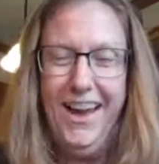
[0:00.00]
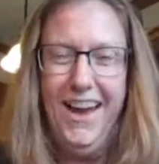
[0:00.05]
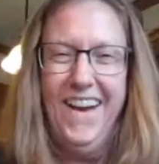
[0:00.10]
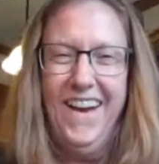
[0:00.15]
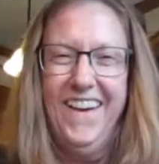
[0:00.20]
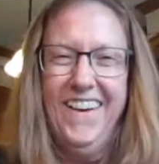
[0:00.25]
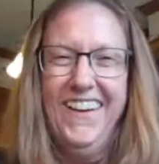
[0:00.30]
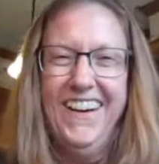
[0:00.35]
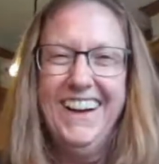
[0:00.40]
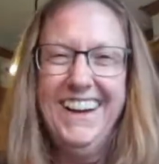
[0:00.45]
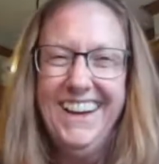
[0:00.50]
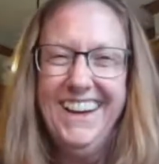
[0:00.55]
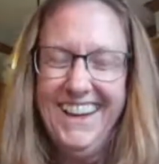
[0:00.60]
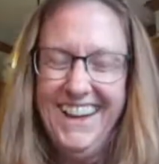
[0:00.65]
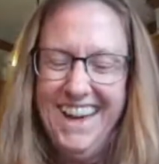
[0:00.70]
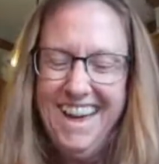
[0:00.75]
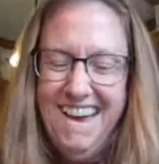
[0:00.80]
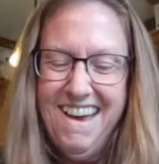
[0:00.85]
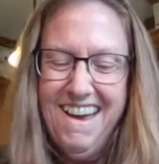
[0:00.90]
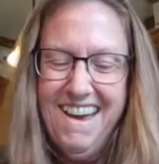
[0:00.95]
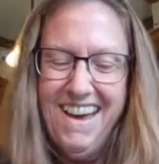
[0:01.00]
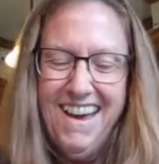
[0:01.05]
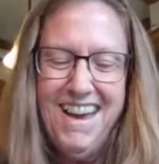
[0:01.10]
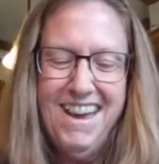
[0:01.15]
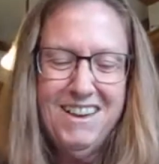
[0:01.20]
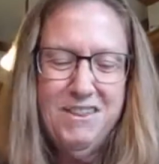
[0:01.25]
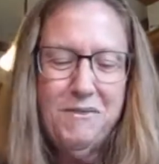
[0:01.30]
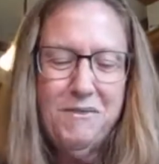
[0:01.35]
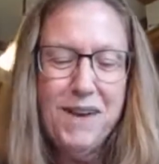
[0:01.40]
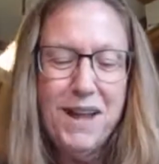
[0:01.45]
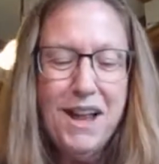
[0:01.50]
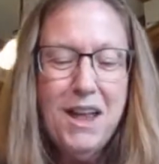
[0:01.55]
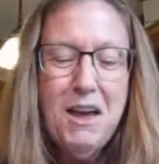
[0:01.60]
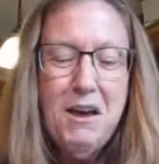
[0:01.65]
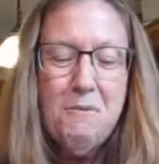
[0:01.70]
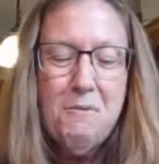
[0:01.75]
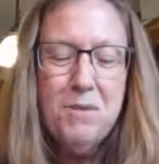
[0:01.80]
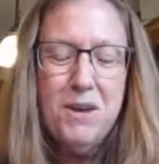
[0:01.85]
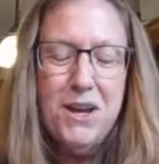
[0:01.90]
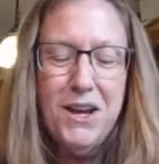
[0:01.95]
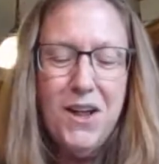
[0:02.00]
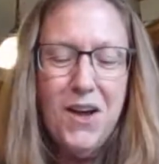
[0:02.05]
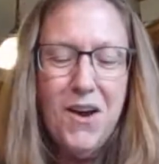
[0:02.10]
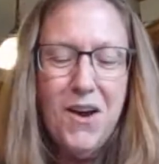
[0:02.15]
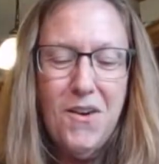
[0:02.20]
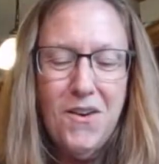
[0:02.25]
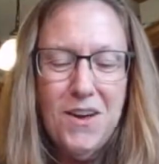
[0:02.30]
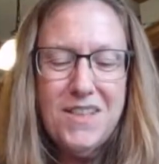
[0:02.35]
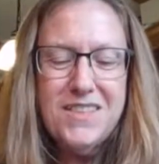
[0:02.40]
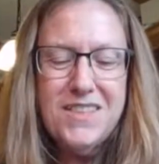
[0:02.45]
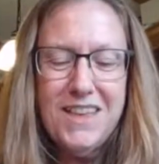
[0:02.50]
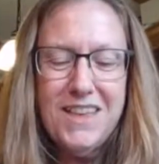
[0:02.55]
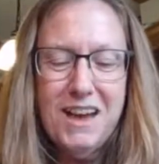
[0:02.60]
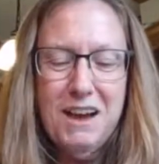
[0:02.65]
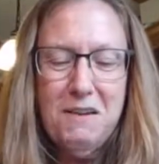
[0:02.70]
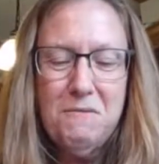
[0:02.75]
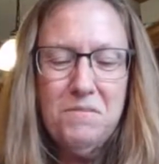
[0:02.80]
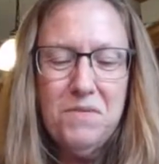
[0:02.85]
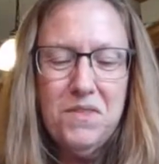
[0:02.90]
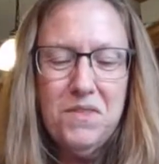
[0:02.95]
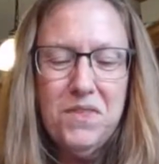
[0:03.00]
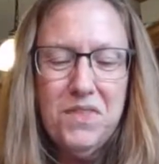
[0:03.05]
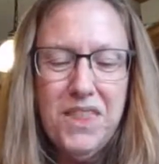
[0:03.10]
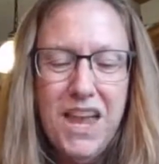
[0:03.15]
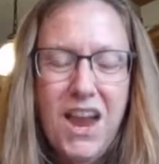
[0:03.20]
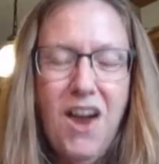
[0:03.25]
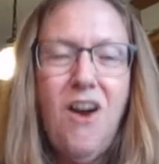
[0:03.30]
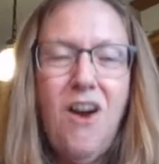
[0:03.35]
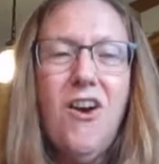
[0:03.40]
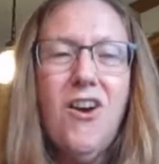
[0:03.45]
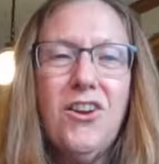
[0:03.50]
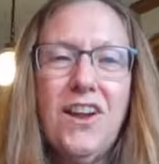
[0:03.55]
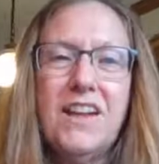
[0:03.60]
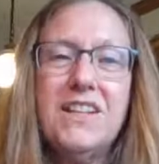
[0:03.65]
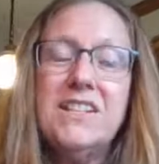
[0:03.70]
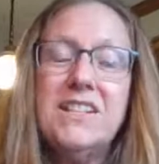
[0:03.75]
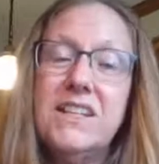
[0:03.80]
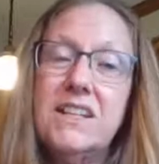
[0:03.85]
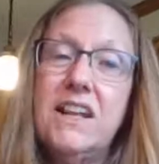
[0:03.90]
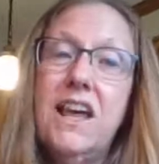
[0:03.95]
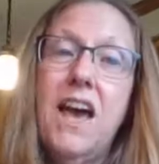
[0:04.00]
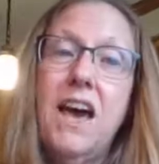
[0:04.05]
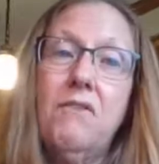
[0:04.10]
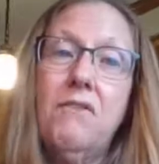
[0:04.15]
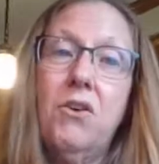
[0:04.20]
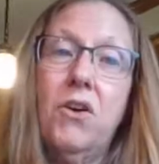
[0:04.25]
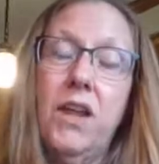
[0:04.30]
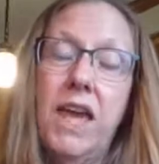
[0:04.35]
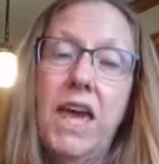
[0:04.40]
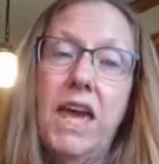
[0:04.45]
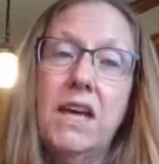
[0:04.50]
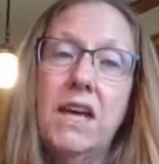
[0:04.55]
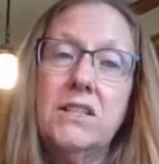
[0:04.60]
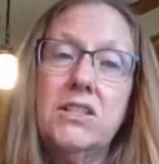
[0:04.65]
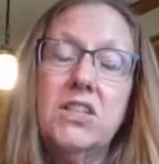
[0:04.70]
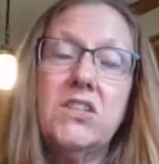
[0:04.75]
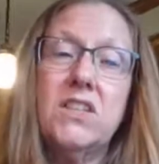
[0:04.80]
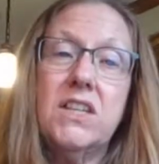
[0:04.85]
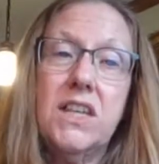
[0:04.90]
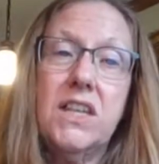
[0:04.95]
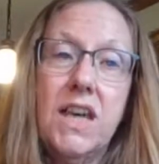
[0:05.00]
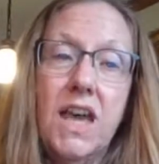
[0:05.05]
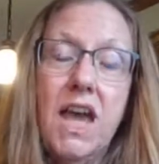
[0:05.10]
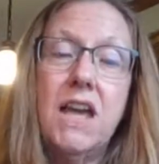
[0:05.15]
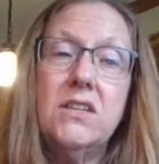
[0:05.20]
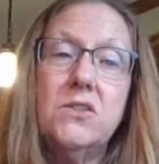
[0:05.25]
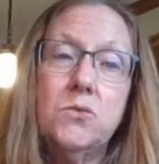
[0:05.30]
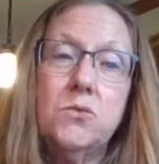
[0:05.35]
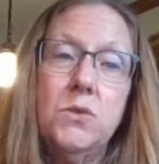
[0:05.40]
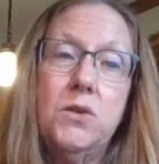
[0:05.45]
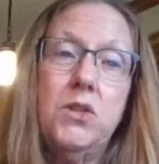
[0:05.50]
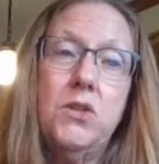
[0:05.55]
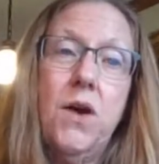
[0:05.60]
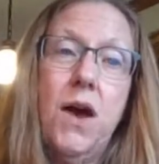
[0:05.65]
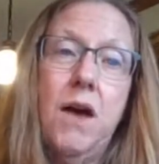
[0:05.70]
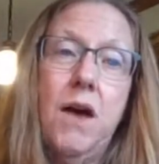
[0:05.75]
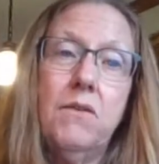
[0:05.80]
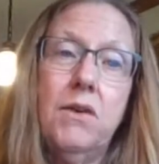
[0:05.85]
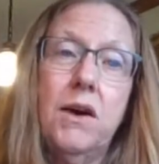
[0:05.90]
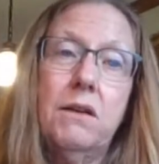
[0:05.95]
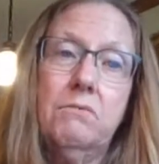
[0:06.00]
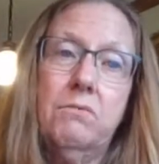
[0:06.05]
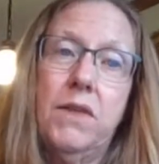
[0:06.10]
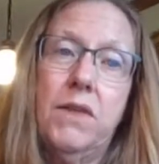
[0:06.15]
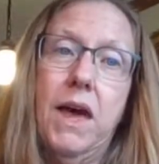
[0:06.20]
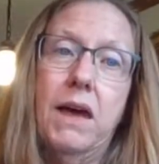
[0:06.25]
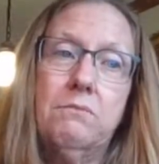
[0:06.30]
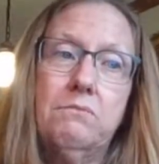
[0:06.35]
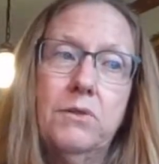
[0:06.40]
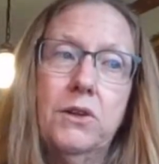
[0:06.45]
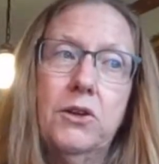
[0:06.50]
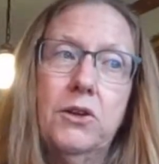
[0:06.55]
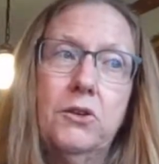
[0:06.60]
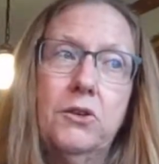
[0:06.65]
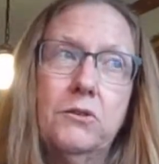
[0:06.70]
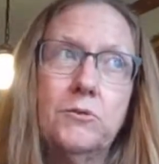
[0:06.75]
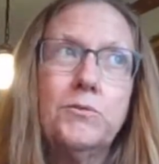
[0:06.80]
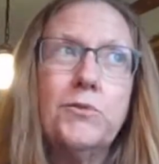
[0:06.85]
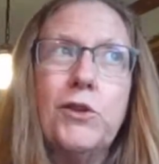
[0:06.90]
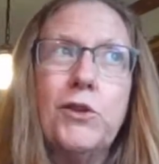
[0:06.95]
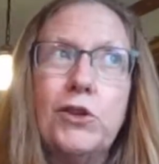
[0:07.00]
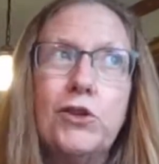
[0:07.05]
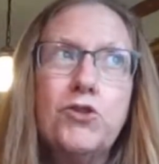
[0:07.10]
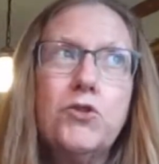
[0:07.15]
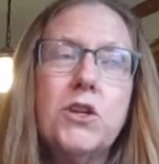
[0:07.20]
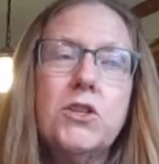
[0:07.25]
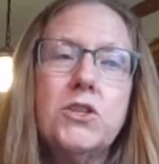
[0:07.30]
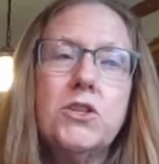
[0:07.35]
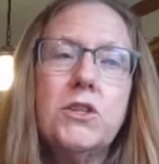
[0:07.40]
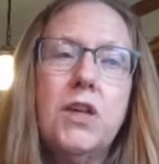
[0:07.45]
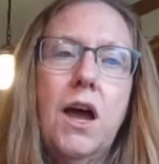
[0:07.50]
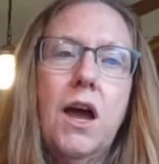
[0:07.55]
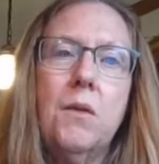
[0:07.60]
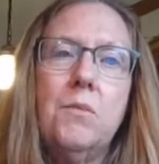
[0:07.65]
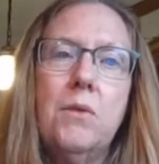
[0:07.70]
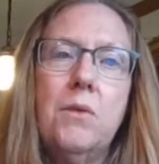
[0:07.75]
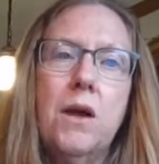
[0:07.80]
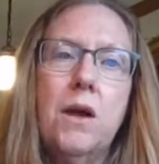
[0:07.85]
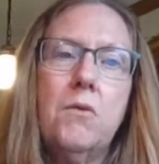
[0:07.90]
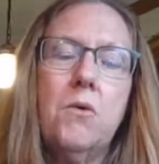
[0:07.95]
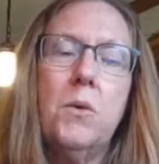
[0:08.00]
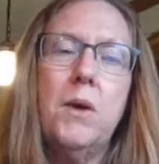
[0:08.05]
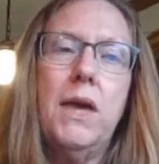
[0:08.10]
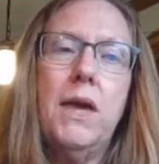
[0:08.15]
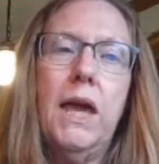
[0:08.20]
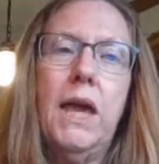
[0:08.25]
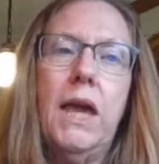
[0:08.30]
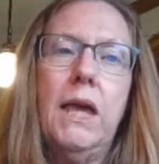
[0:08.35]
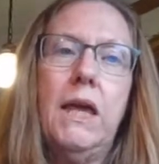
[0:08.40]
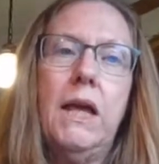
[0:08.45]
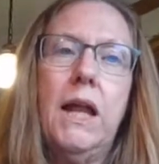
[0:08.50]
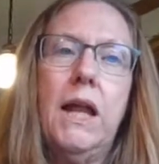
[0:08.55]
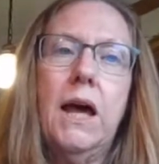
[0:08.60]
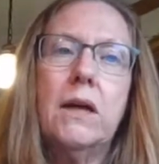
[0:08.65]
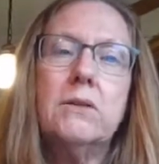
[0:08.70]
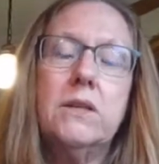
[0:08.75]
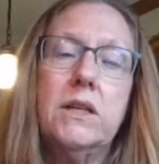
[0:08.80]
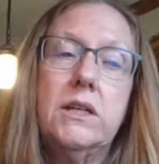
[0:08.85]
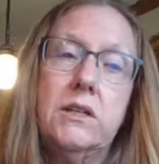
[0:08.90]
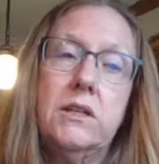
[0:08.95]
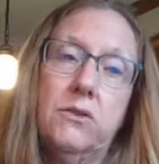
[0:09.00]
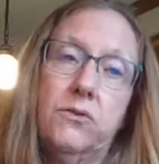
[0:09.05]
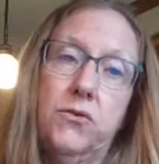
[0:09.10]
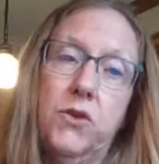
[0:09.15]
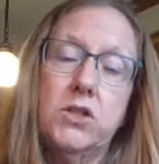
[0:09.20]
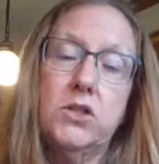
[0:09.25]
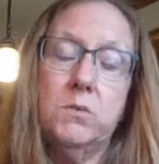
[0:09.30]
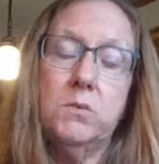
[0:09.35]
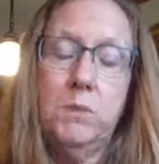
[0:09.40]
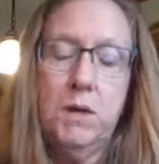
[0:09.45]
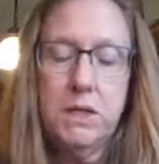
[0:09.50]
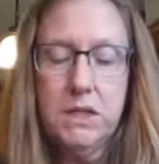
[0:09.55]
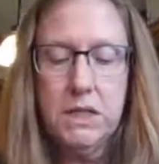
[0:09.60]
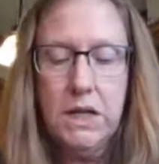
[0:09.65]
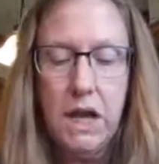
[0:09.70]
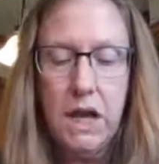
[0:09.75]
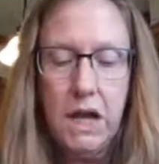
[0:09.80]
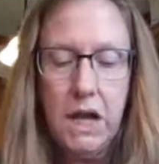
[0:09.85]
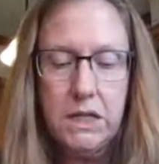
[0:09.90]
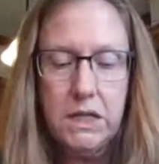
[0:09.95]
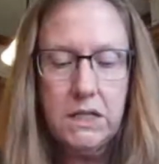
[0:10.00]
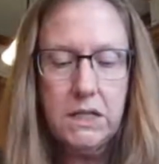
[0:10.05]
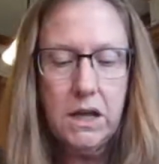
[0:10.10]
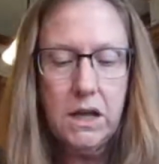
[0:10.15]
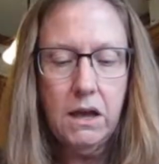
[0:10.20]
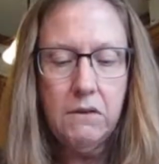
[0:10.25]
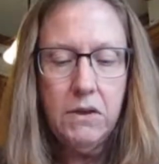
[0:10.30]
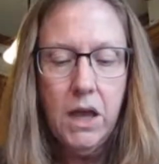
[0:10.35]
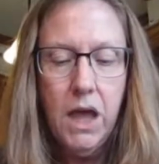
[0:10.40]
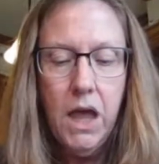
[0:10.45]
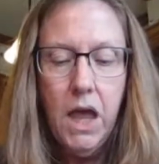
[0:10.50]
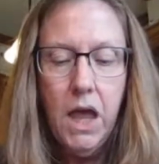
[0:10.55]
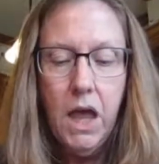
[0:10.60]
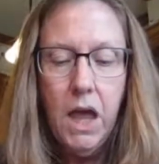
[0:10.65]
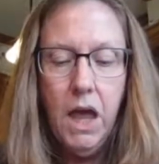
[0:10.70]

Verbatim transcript: you know, but but you know, it's um, they are a nice thing to have on hand just in case we do have a that little stretch of time there where we can't get out to get the fresh meats and that kind of stuff.